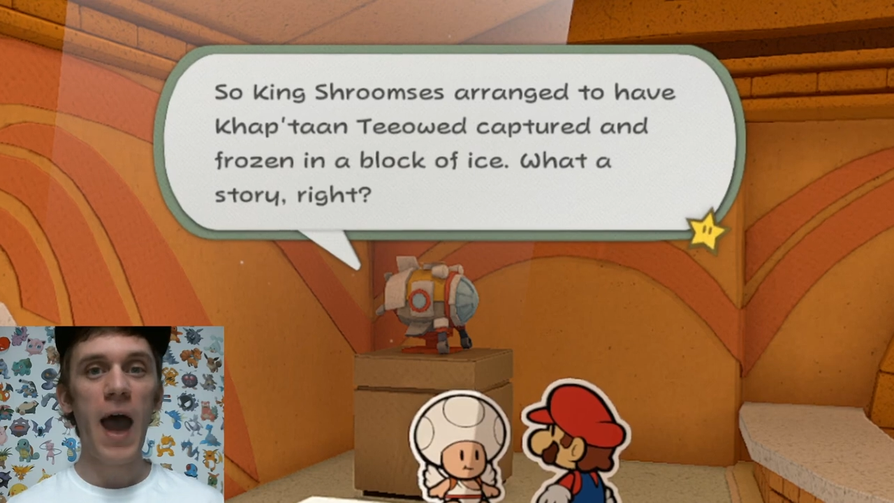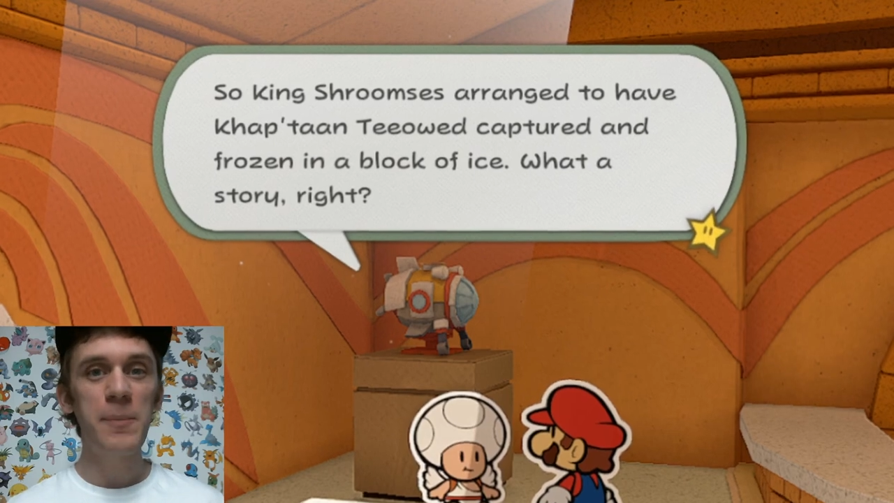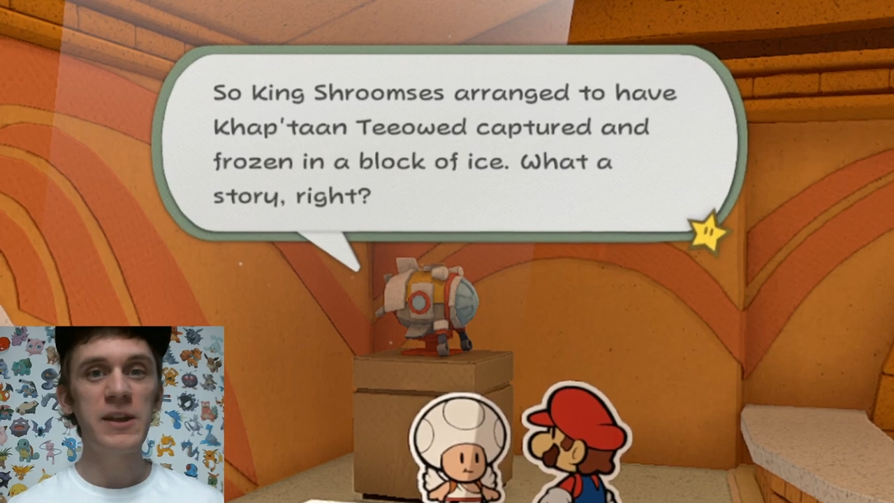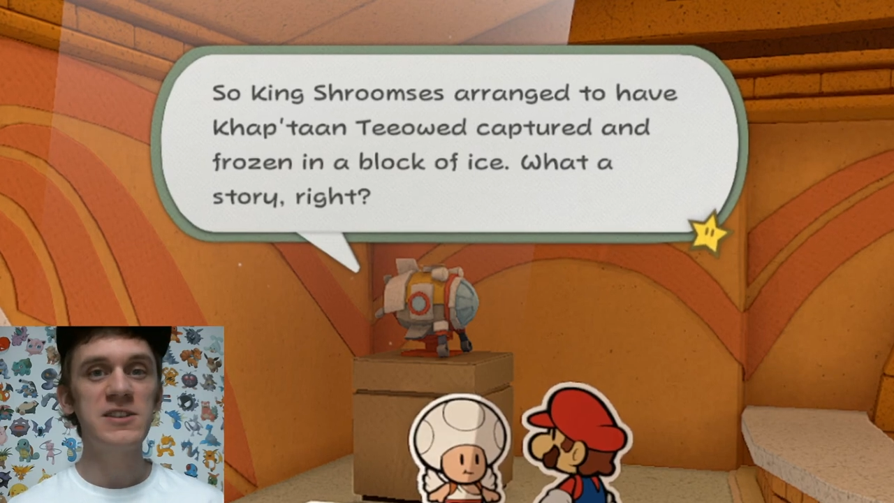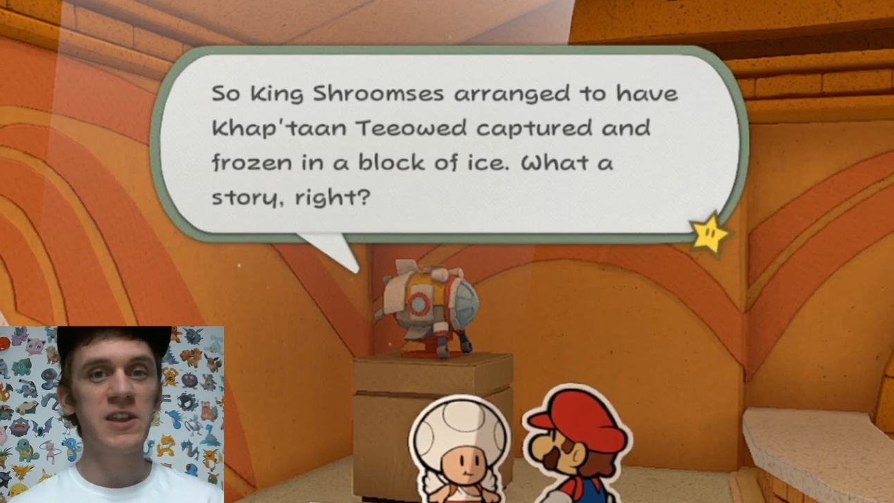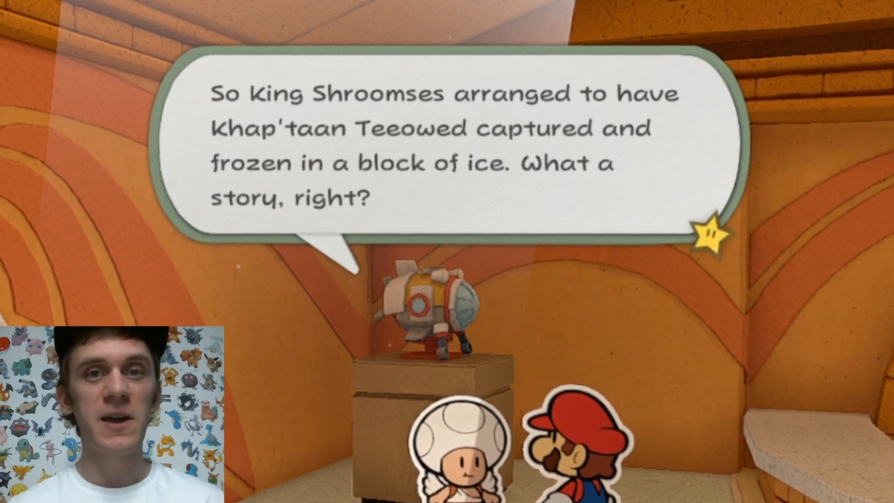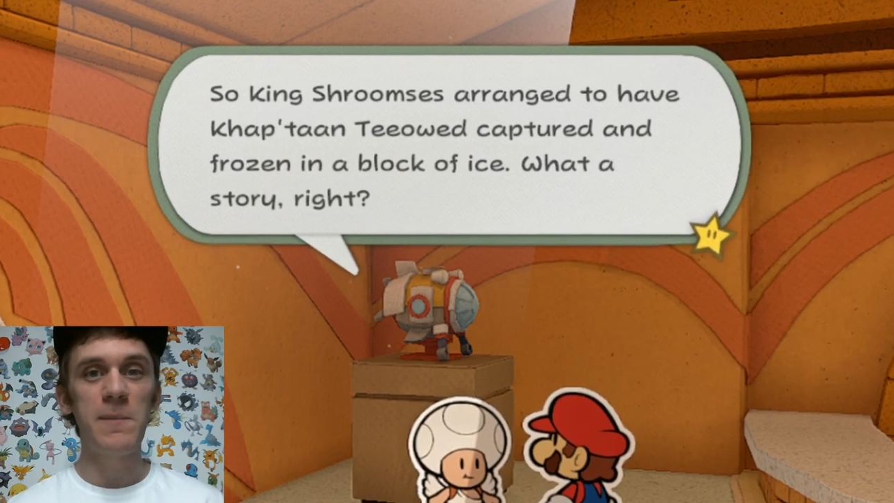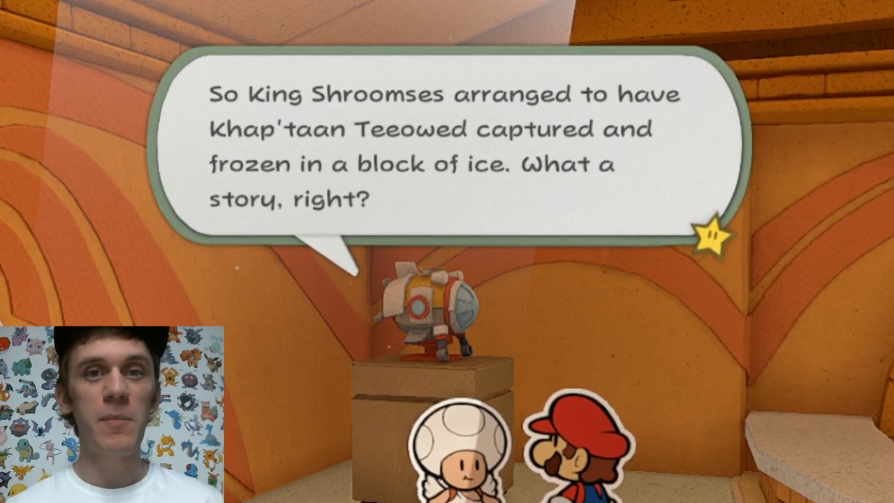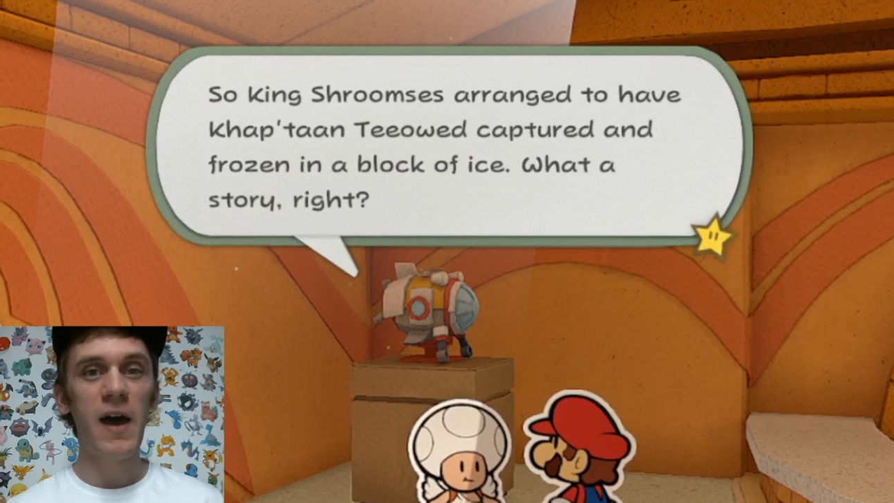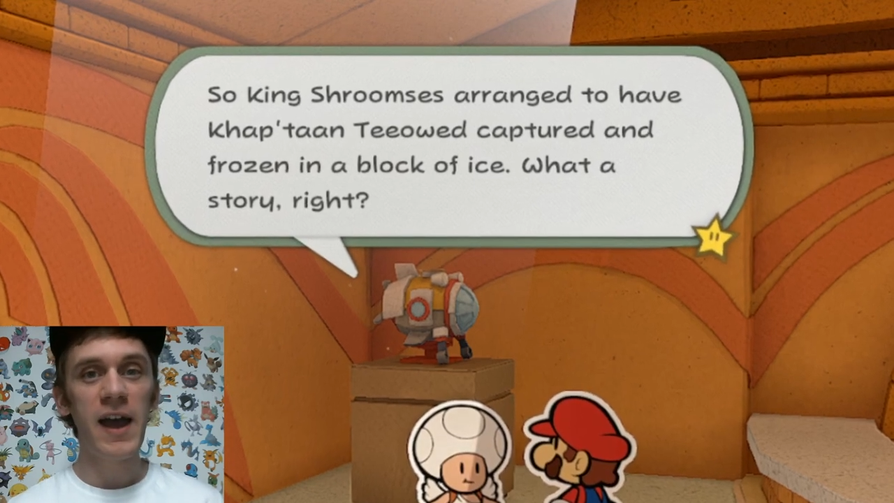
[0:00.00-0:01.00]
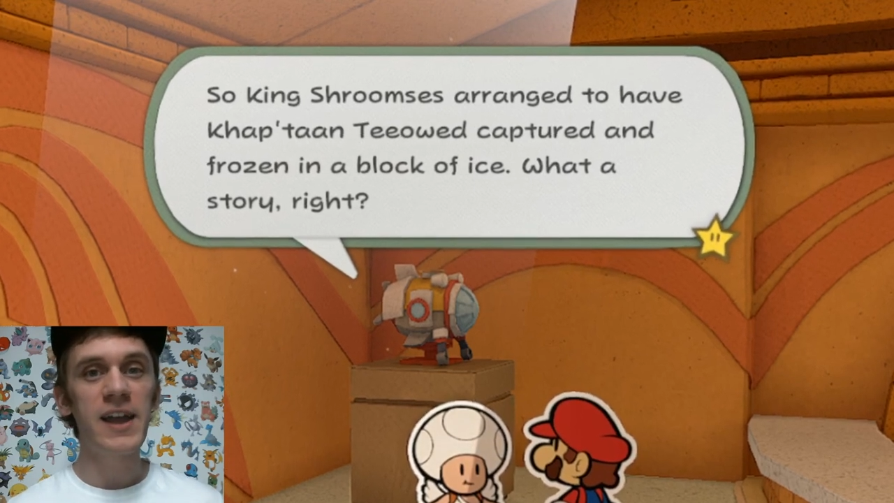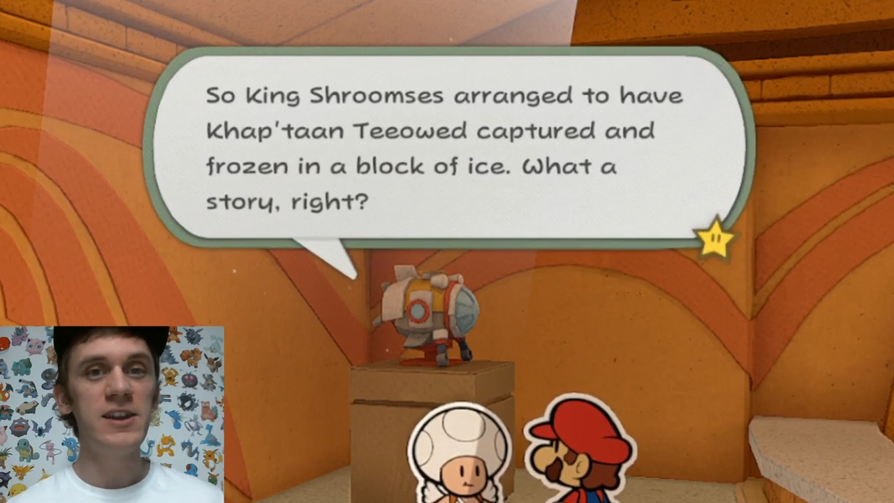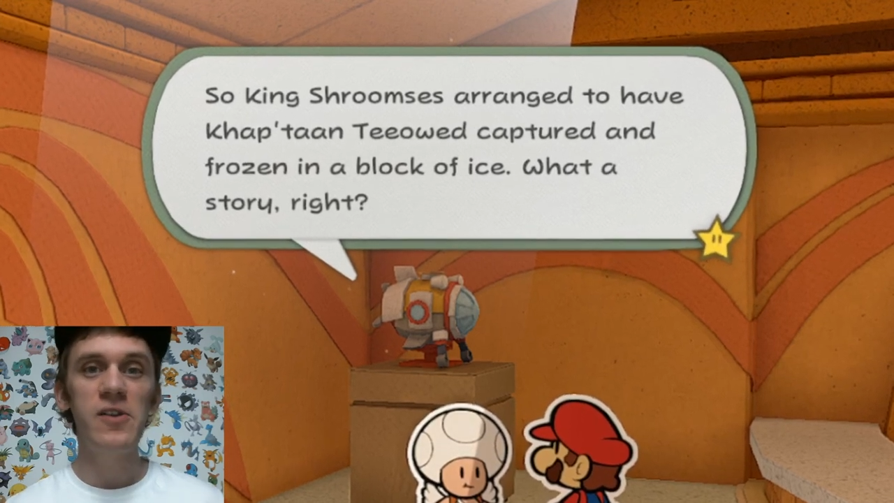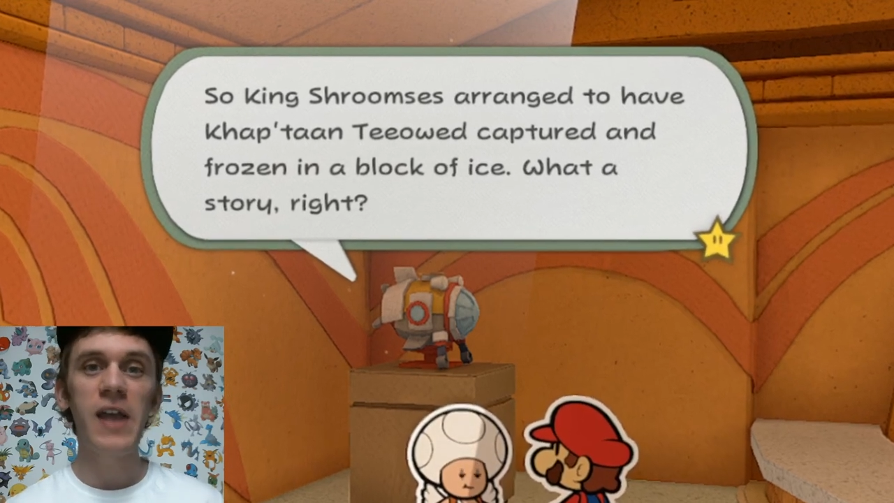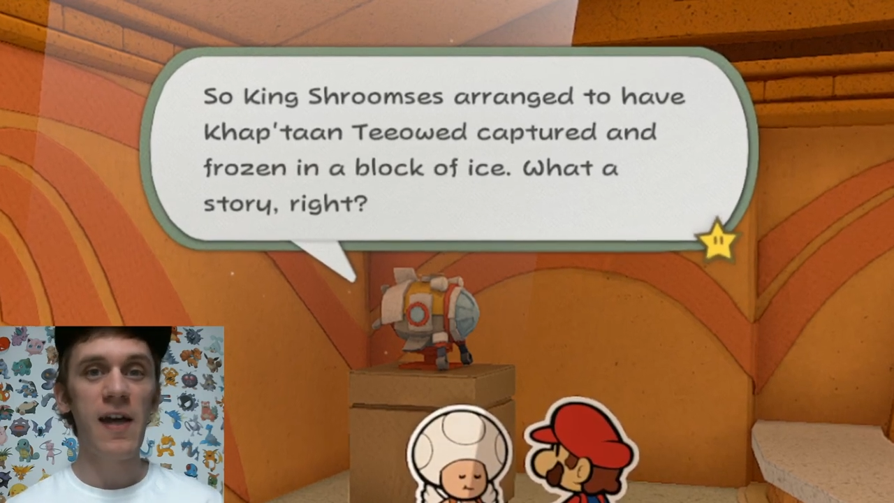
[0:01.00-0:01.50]
happens to come by
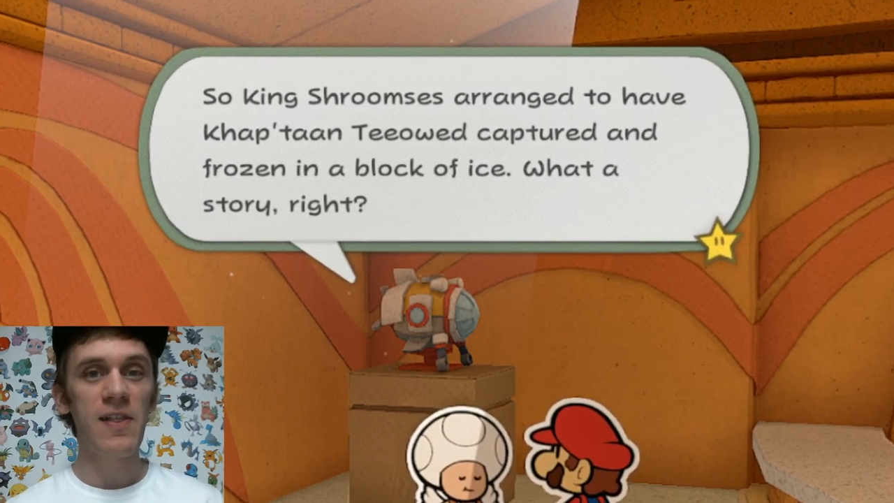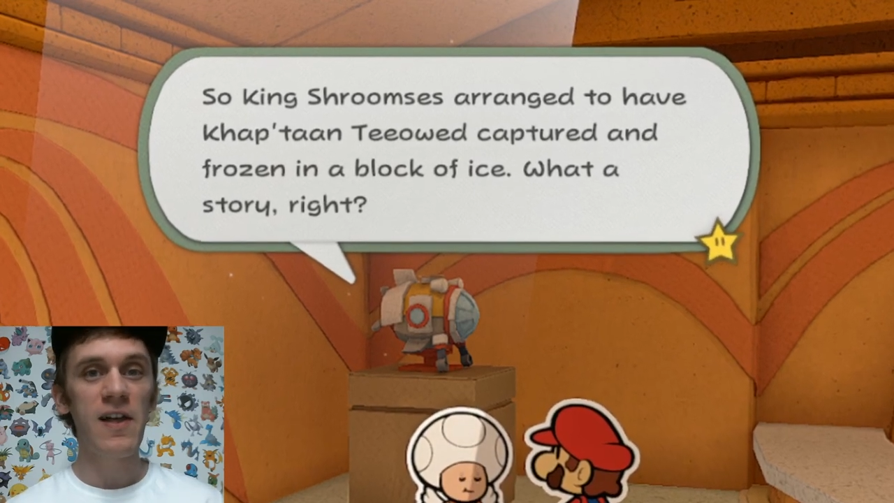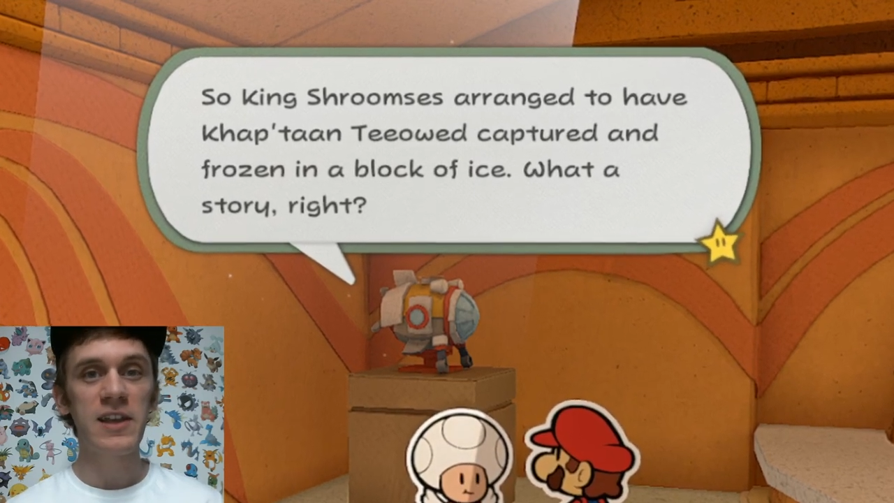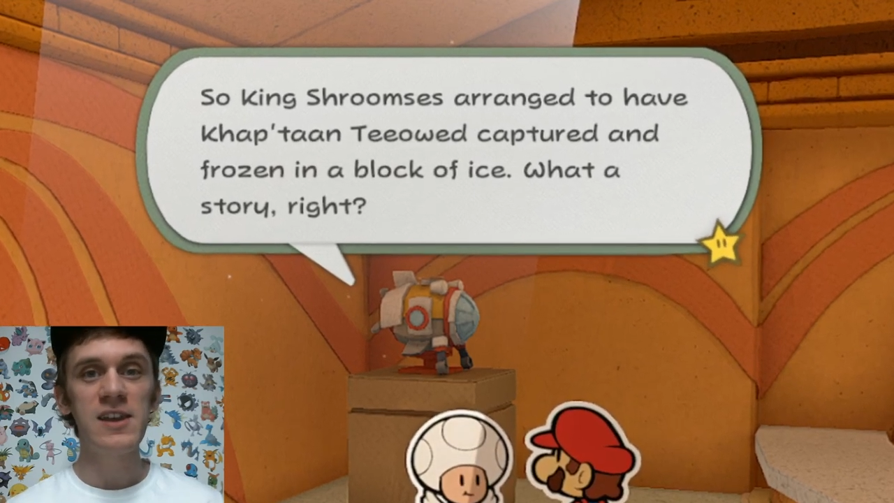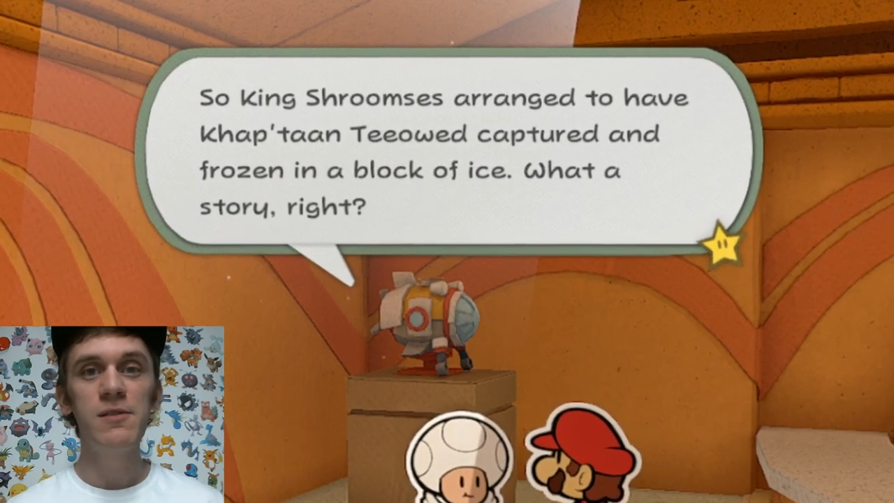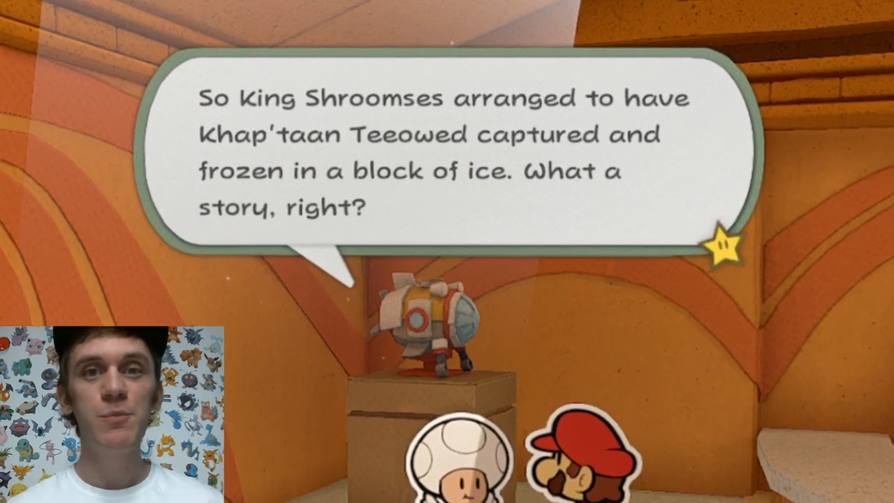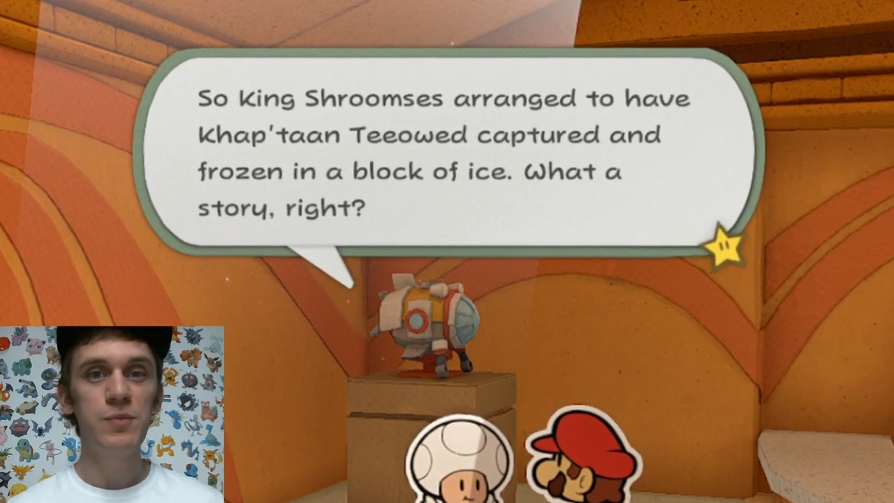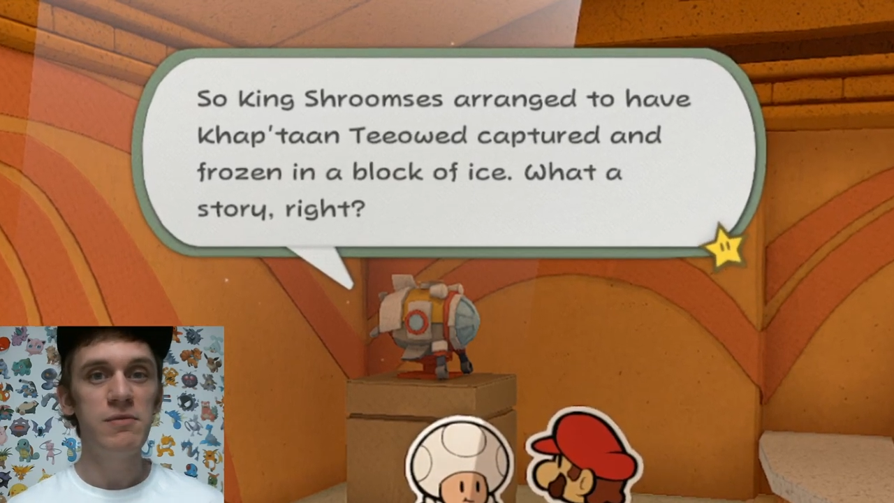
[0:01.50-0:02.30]
and you get lucky,